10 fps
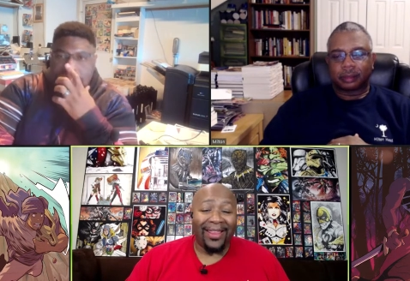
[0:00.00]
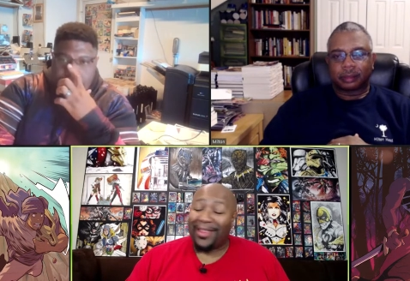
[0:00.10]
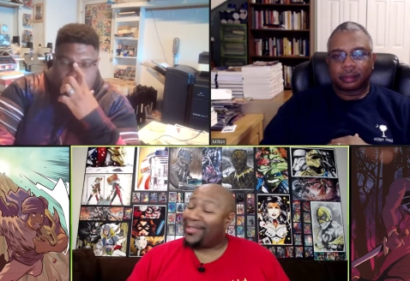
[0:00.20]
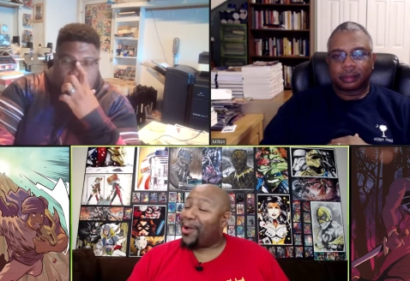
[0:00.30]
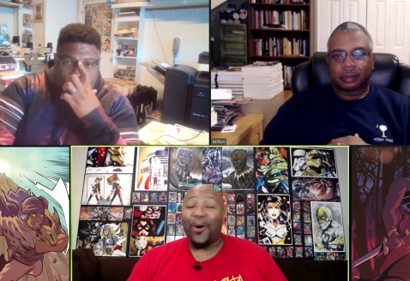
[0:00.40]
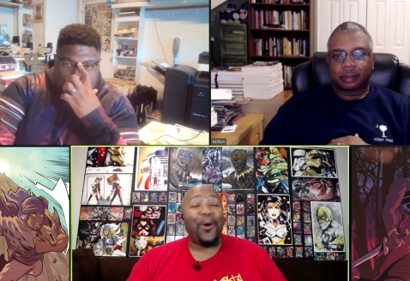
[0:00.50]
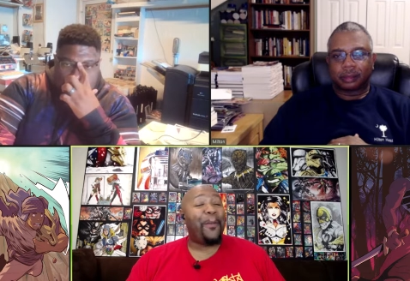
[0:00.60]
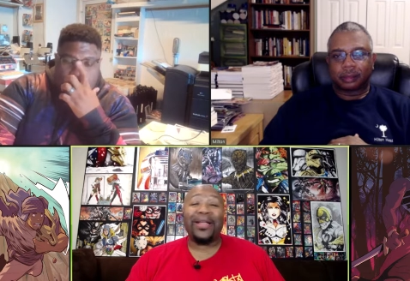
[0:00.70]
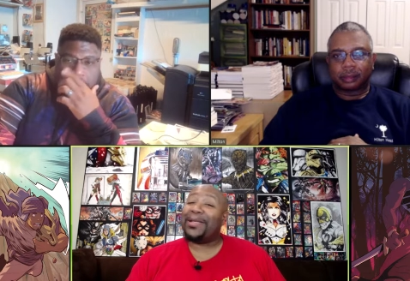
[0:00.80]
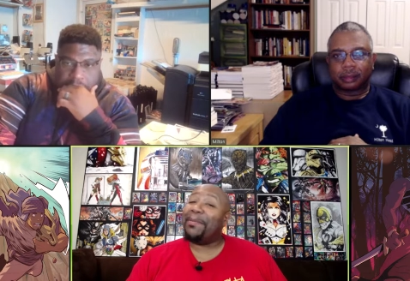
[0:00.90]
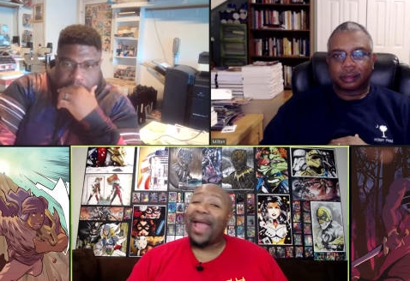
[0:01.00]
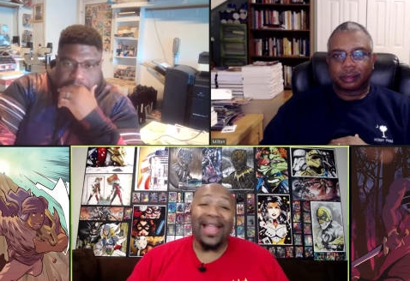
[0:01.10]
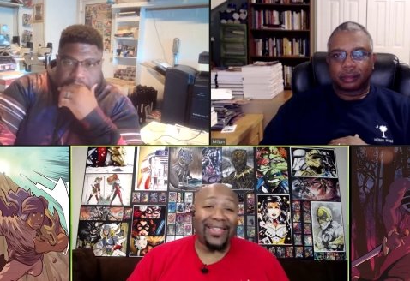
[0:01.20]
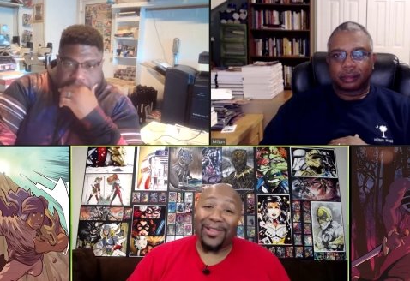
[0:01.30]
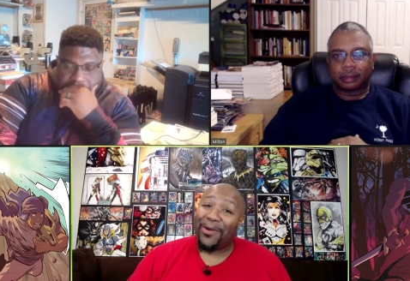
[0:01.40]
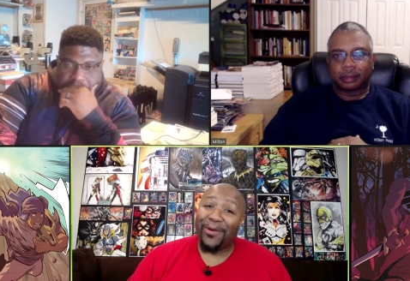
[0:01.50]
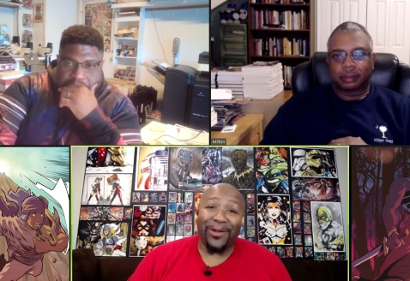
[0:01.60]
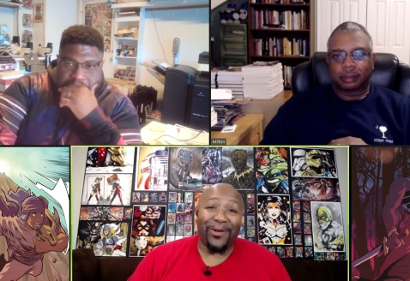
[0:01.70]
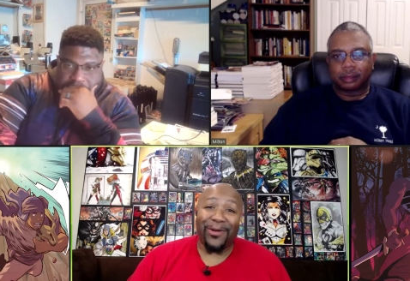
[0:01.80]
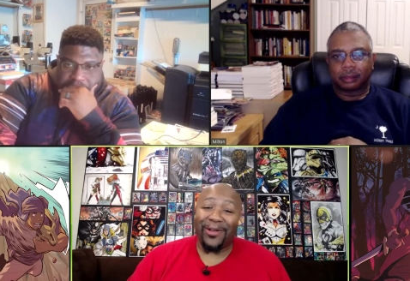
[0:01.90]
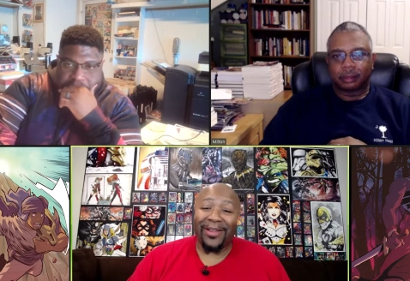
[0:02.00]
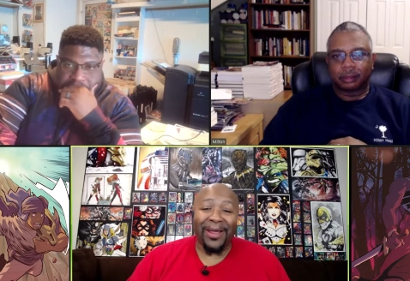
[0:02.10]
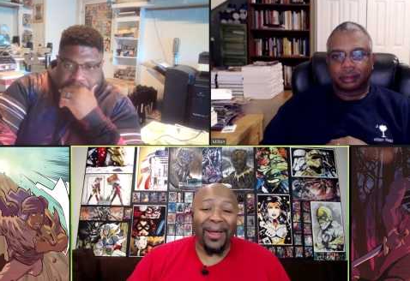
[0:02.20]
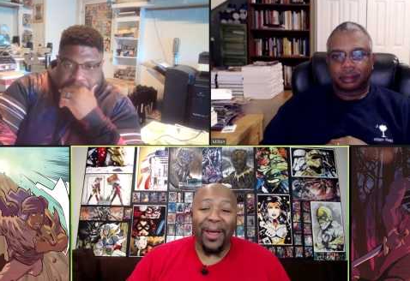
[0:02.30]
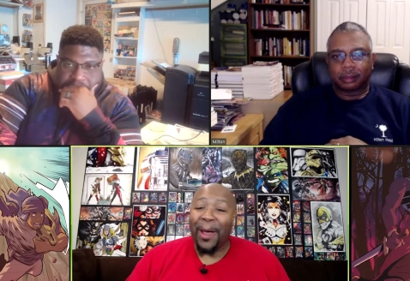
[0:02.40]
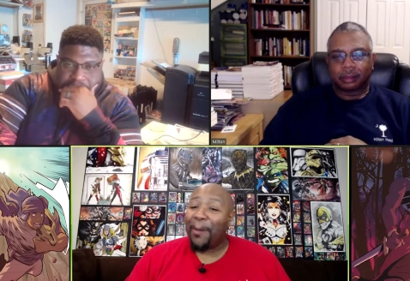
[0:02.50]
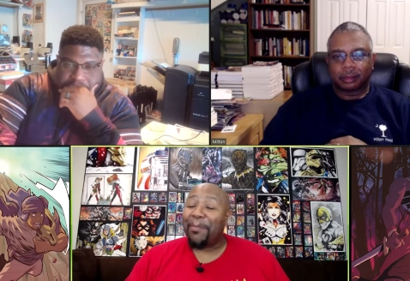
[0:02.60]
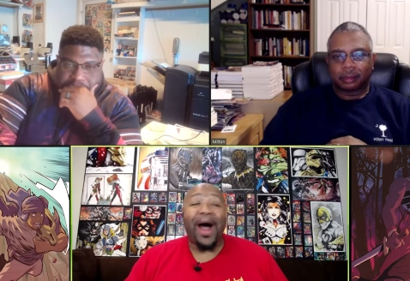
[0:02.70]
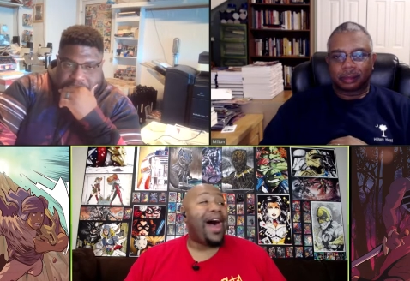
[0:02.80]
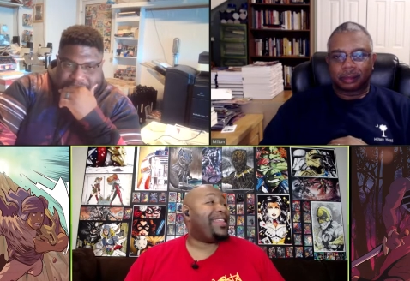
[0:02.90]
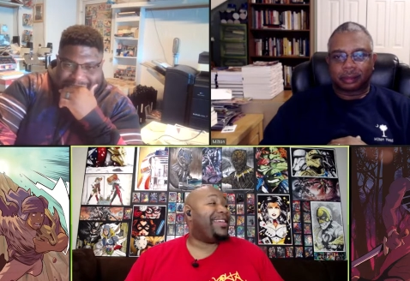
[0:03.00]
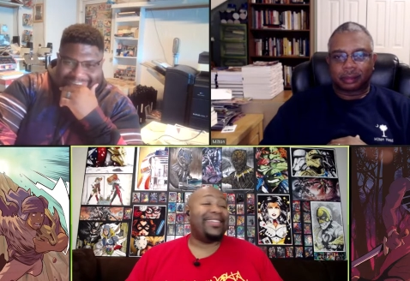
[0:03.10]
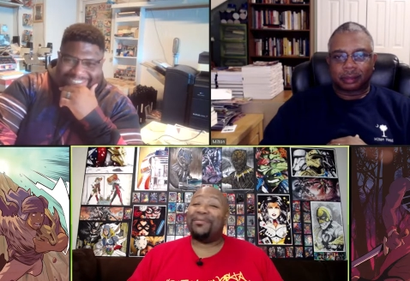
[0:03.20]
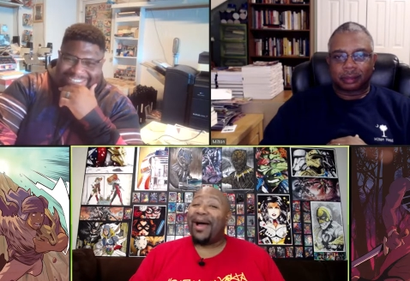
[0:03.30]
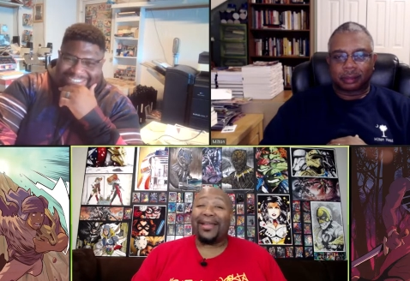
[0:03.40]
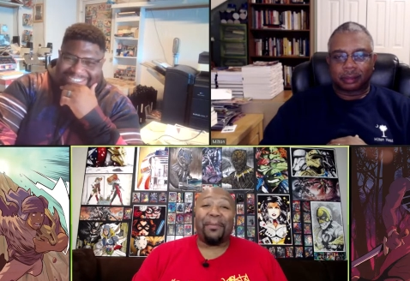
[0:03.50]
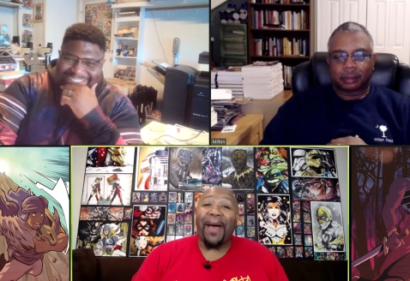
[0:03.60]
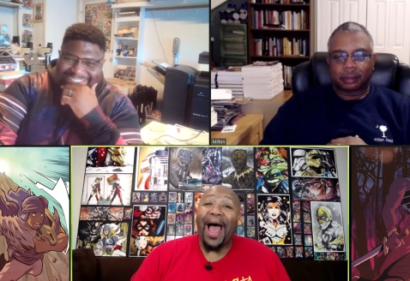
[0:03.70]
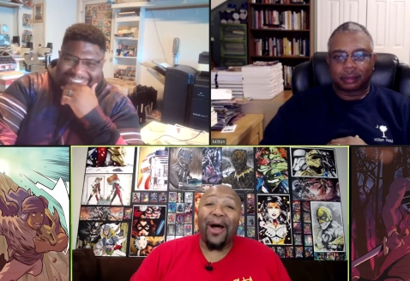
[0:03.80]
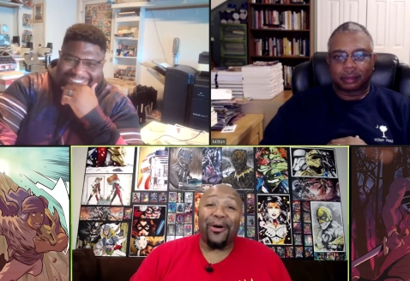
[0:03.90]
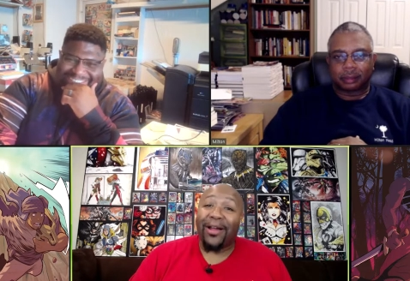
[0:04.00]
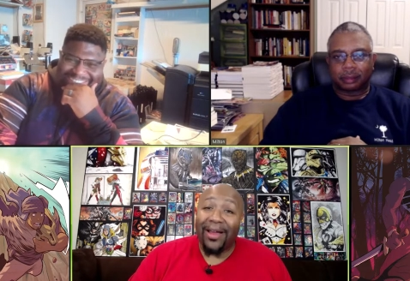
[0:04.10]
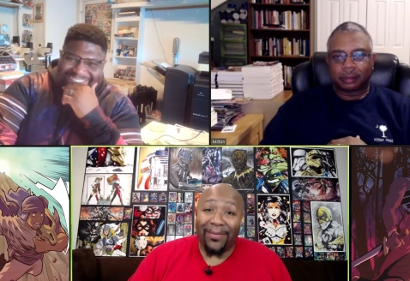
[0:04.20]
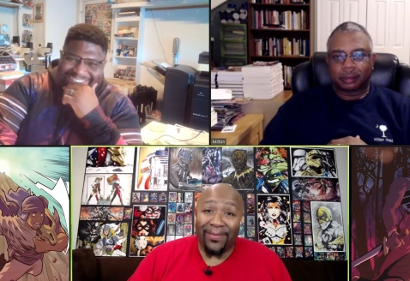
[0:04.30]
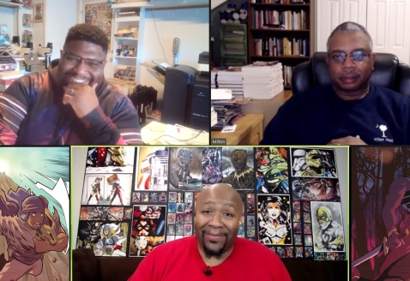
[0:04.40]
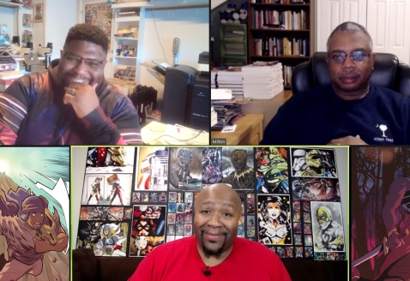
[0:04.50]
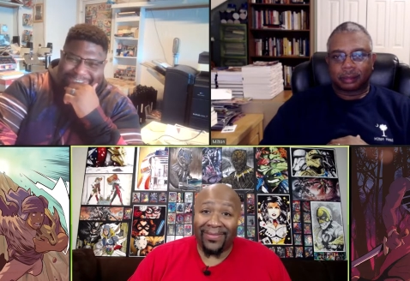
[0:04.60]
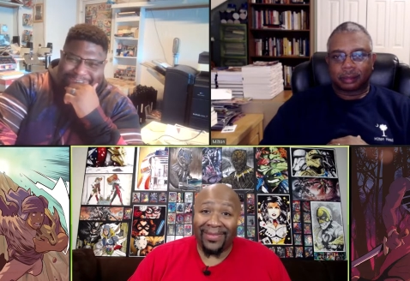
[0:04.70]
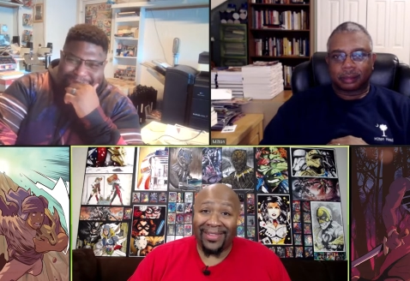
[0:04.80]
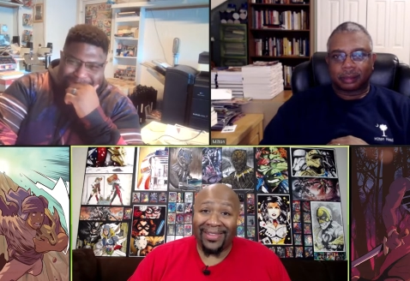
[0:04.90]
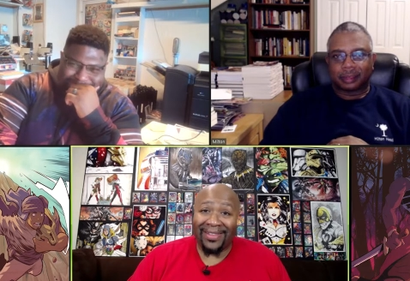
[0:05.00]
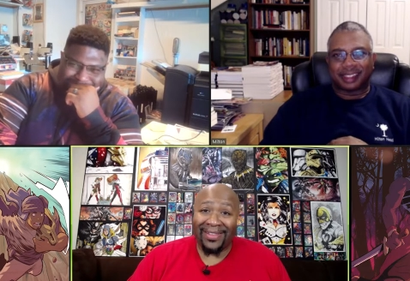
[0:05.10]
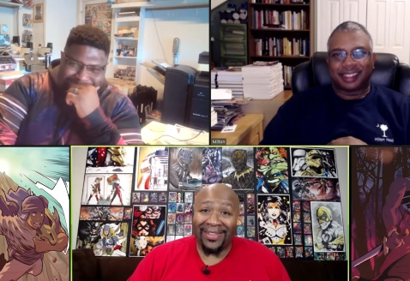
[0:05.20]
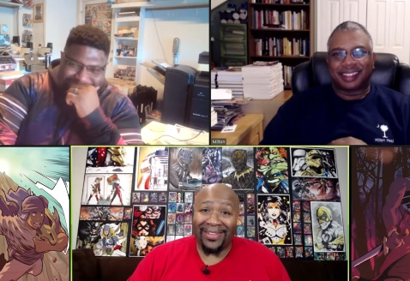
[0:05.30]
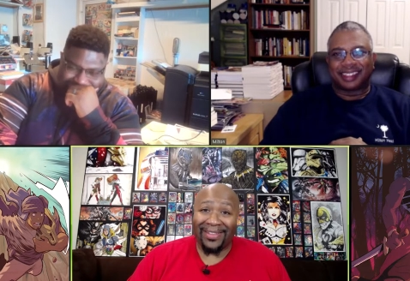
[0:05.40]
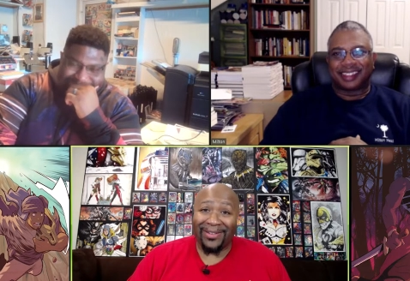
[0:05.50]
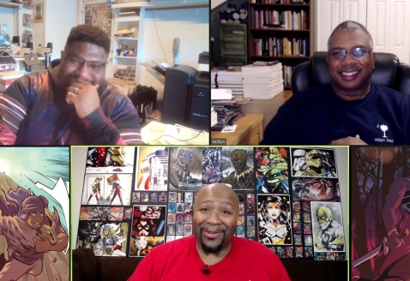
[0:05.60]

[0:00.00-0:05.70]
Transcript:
Speaker 1: There's a whole bunch of magic going on. Panya is about to power up. You know